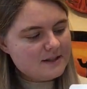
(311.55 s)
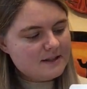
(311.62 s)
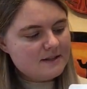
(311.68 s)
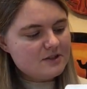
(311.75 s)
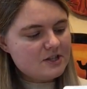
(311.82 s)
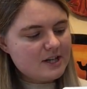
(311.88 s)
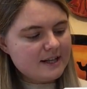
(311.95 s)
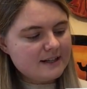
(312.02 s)

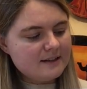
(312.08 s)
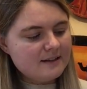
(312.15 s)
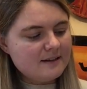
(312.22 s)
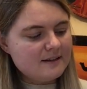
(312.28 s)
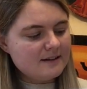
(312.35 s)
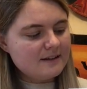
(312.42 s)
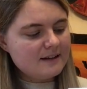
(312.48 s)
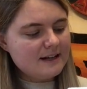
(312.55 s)
checking
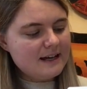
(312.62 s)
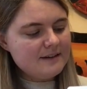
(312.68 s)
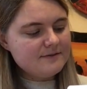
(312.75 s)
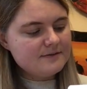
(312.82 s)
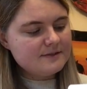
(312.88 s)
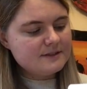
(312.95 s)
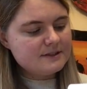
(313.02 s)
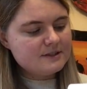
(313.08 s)
our clef,
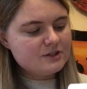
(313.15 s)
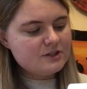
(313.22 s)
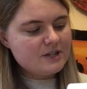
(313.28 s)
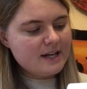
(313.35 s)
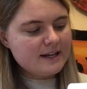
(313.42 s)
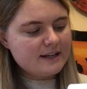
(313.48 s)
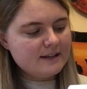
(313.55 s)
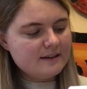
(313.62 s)

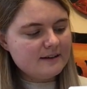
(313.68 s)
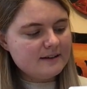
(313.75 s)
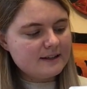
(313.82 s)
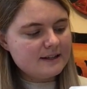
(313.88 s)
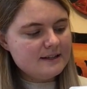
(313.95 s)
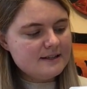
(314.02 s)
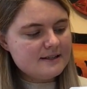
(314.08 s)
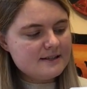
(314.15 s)
checking our
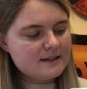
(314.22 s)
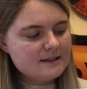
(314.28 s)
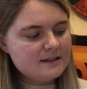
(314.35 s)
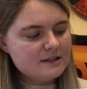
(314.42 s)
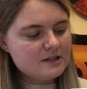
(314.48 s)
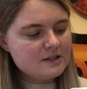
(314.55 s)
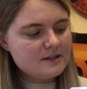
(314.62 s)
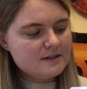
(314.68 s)
key
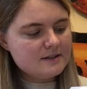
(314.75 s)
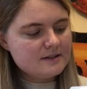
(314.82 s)
signature.